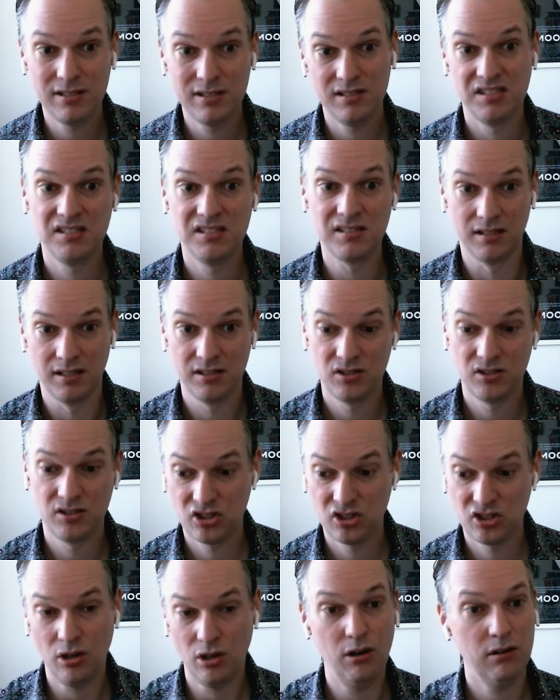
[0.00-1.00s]
stock
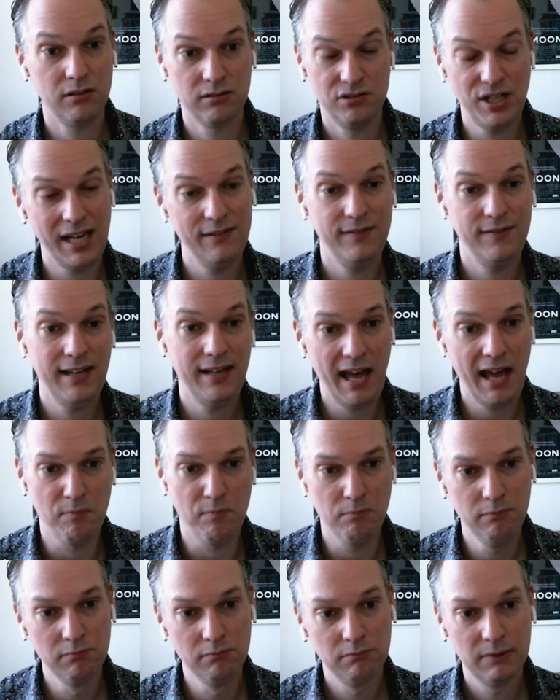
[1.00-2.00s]
JVM,
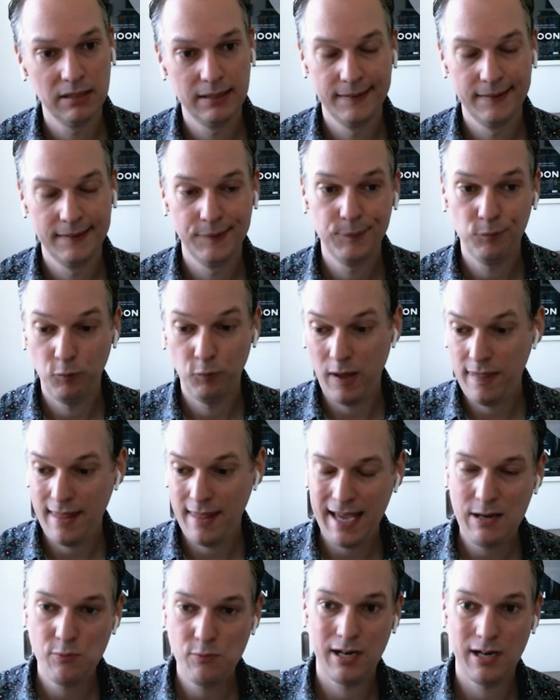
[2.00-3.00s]
when they want
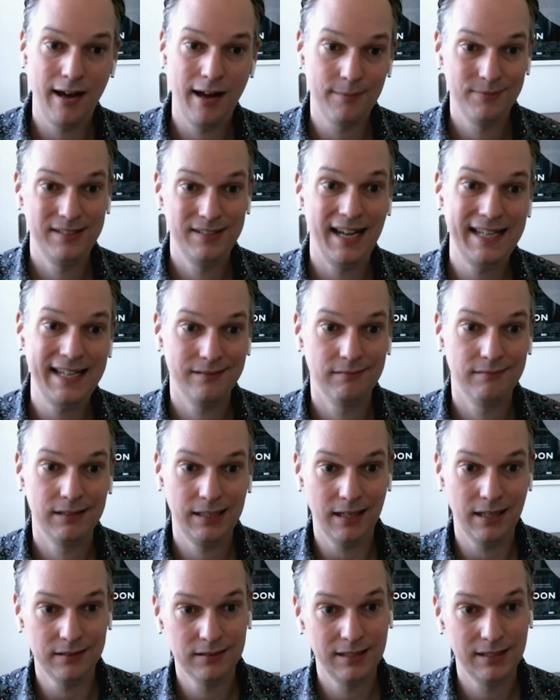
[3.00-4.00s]
to update the
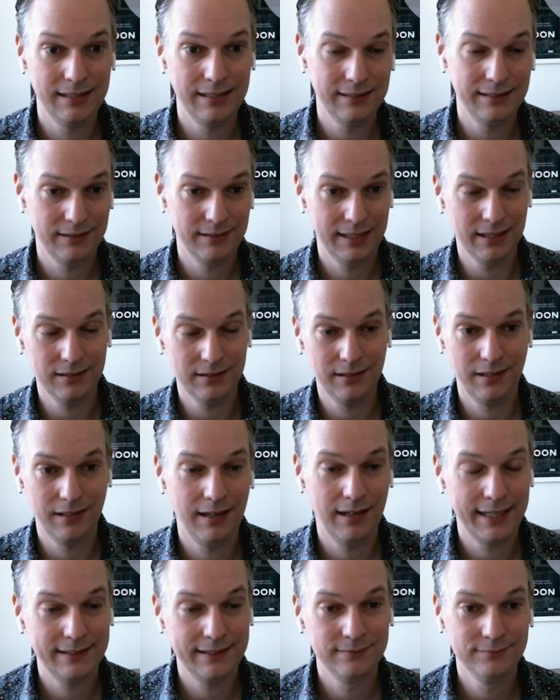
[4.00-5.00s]

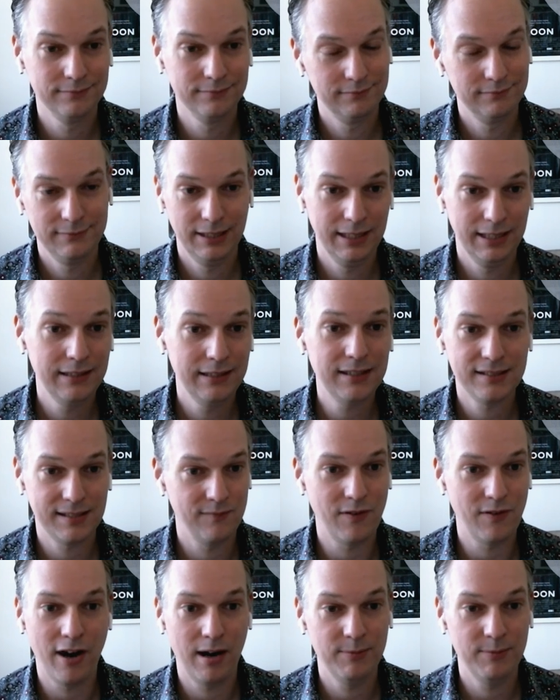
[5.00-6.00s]
underlying Linux
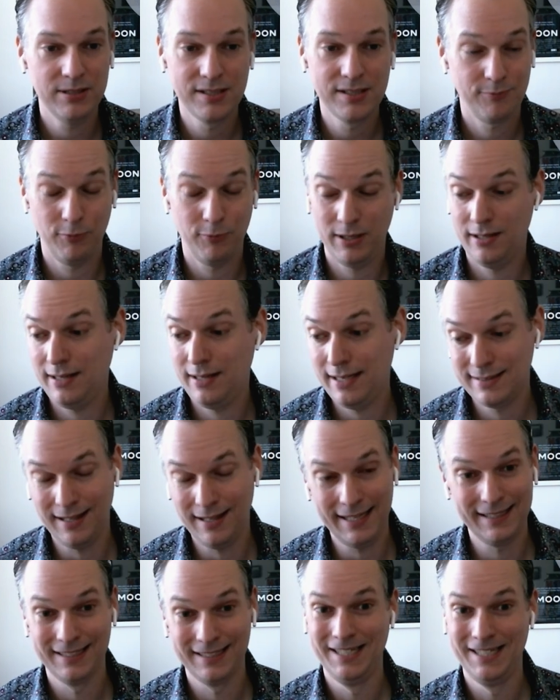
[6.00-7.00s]
environments, whether there's like
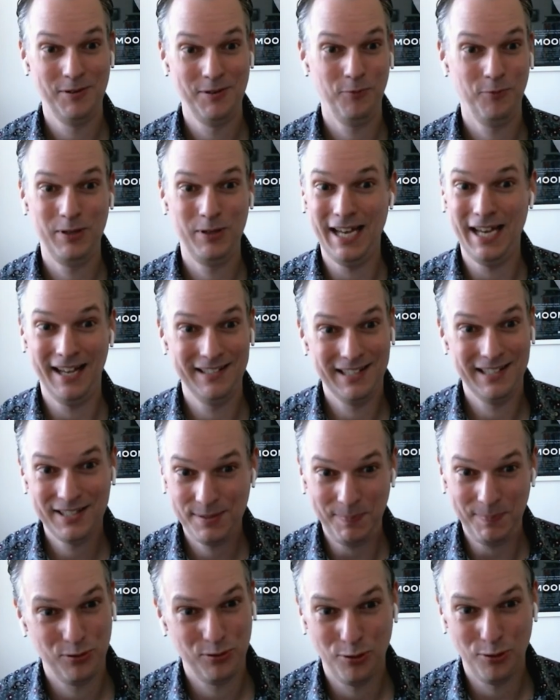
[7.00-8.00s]
we get another
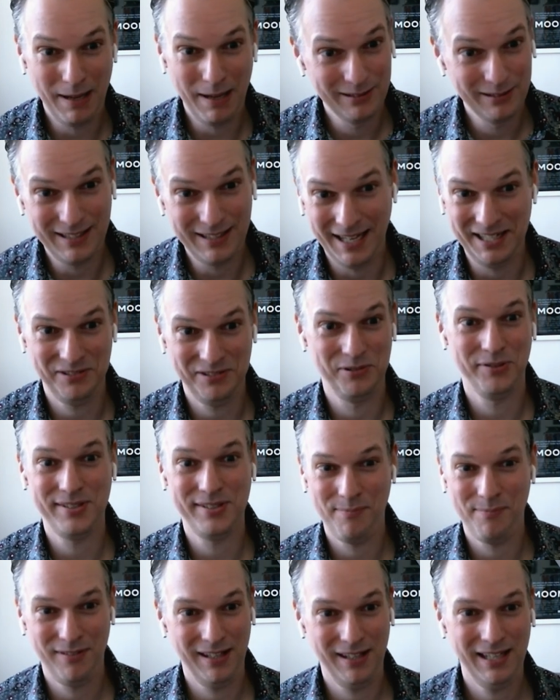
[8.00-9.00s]
spectral meltdown or
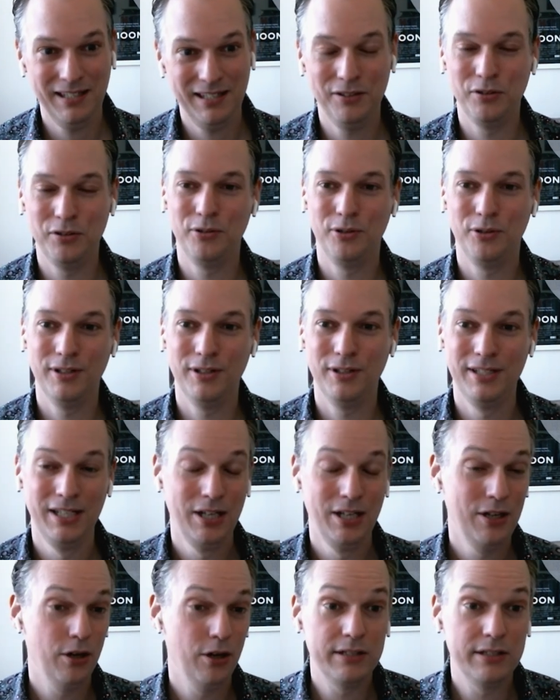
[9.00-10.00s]
something, or
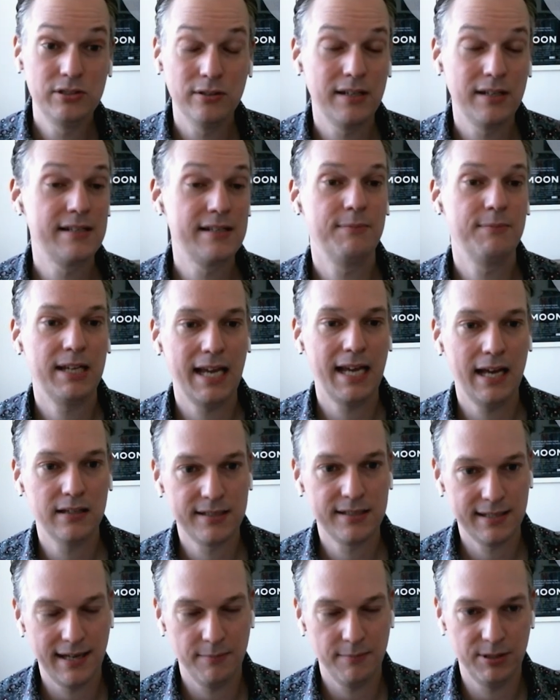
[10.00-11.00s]
they're doing something
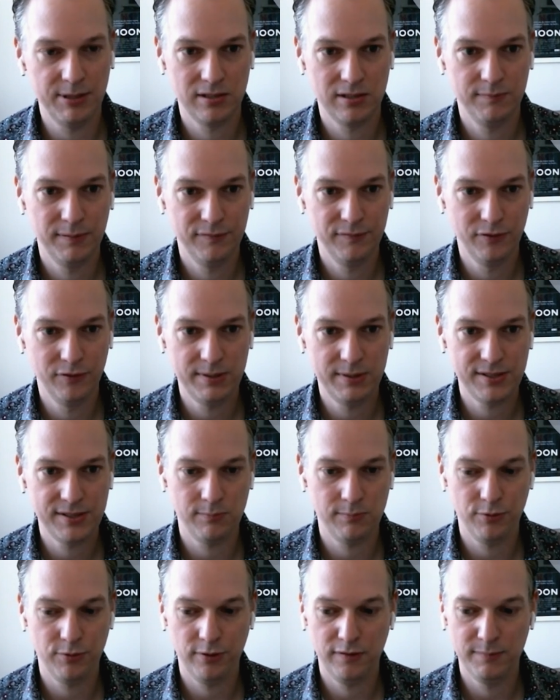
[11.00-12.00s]
else to get a bunch of
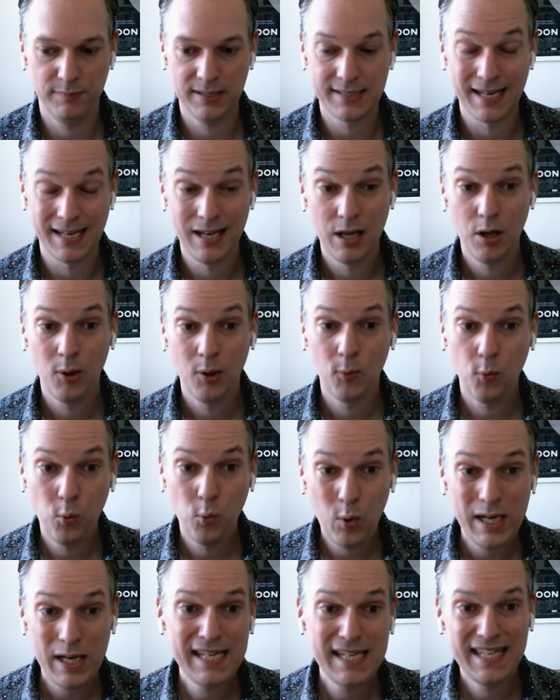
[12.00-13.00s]
performance improvements,
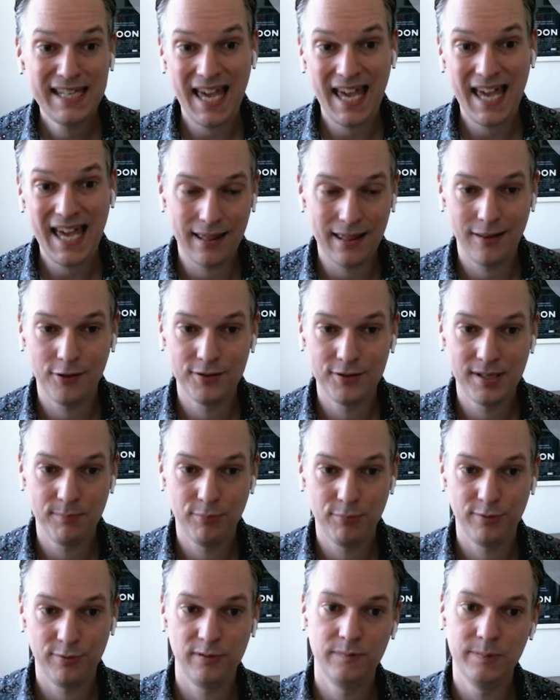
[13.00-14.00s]
we get those
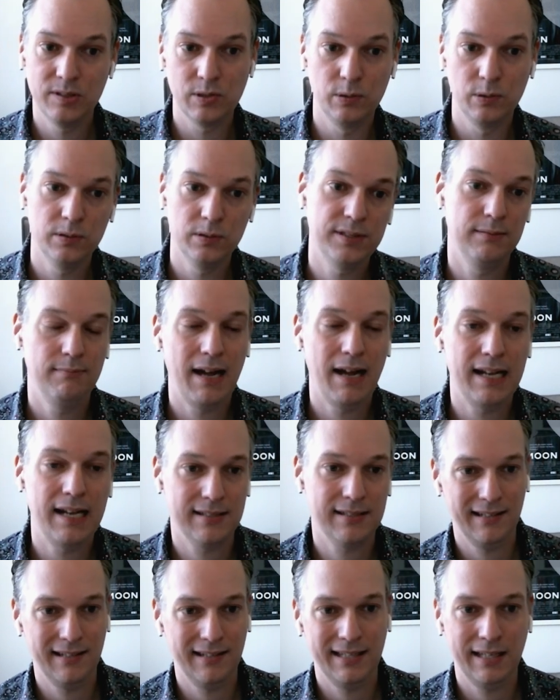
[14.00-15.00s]
improvements
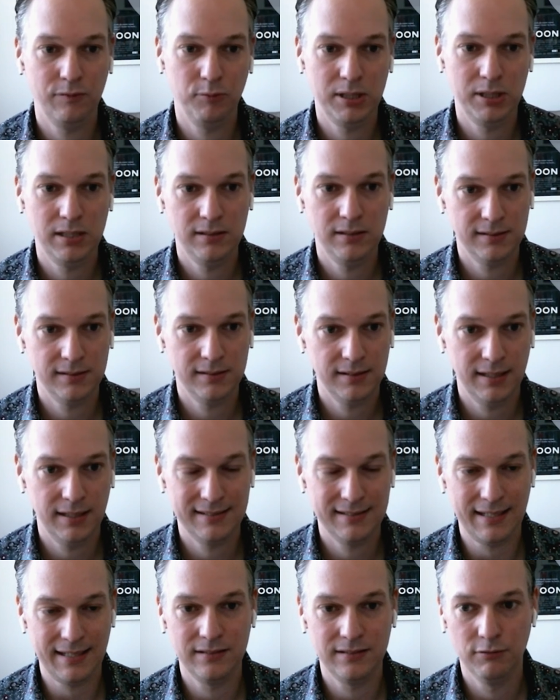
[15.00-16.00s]
automatically if we use
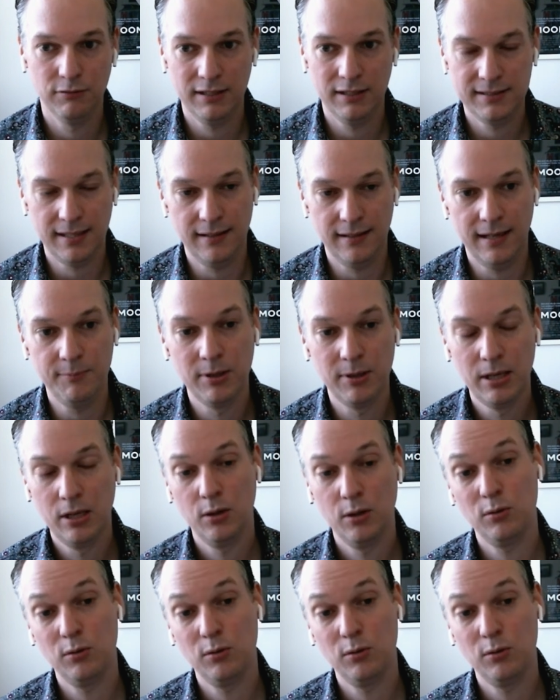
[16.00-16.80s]
a standard runtime.